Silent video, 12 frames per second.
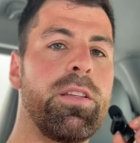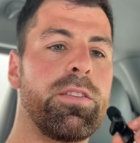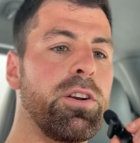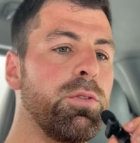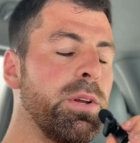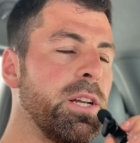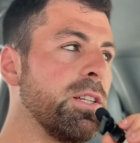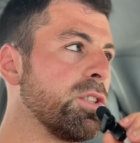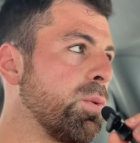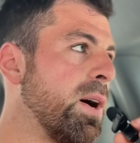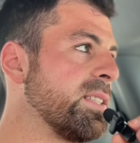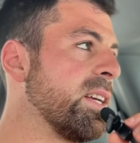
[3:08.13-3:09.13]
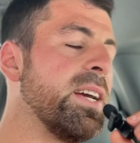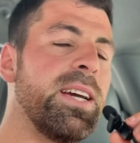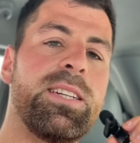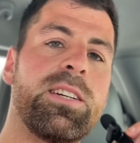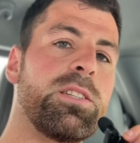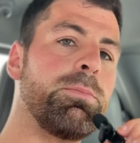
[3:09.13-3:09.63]
the third week squats,
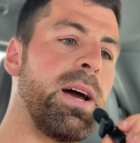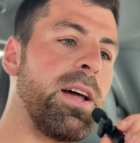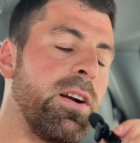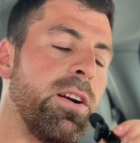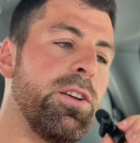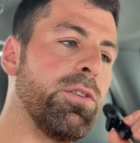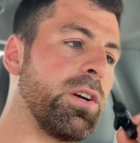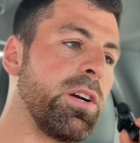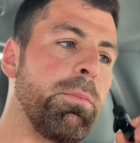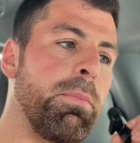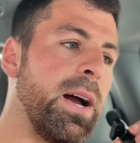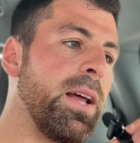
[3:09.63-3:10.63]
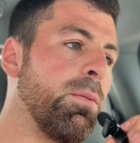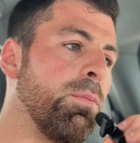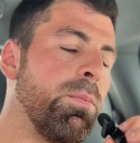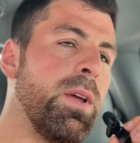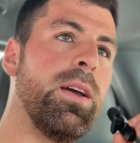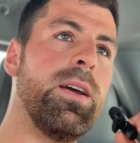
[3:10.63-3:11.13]
it doesn't matter. You could combine them.